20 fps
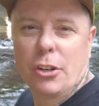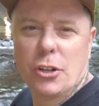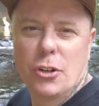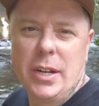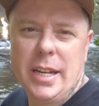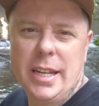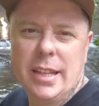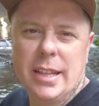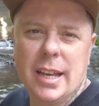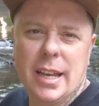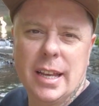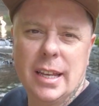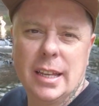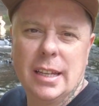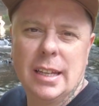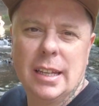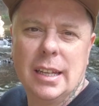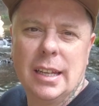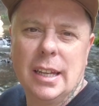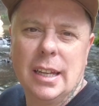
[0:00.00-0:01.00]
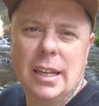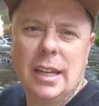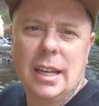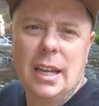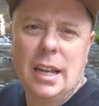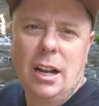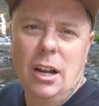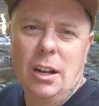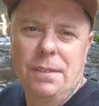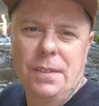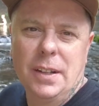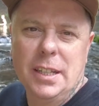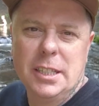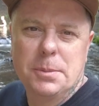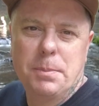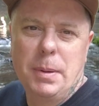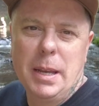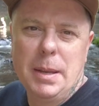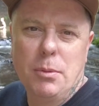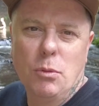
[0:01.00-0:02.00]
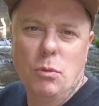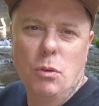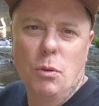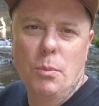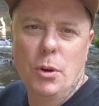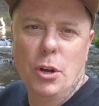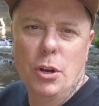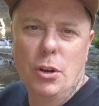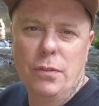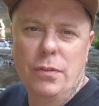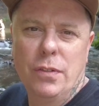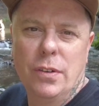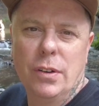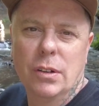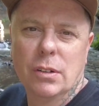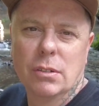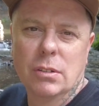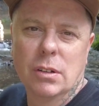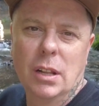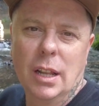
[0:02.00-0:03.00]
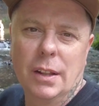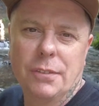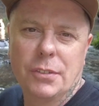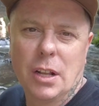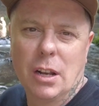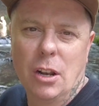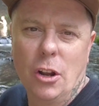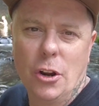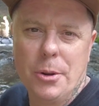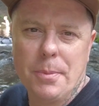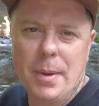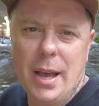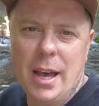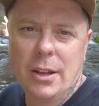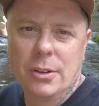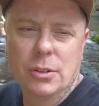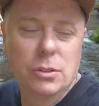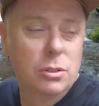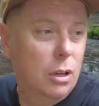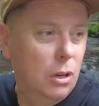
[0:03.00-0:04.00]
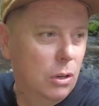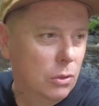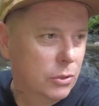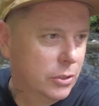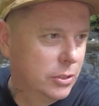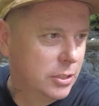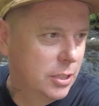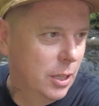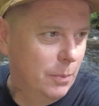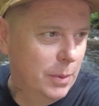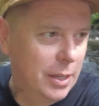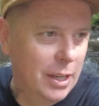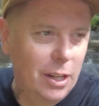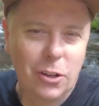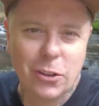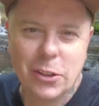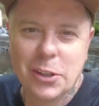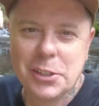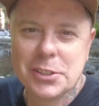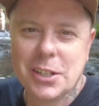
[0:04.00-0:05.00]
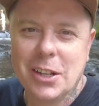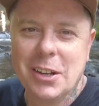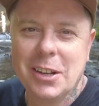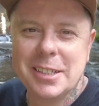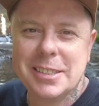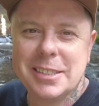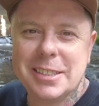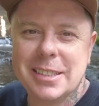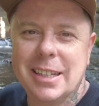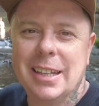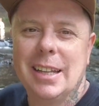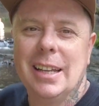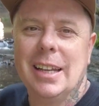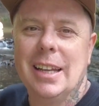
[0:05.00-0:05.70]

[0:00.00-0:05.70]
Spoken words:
of the creek there. Hopefully these people will move or I'll have to clone them out or do something along those lines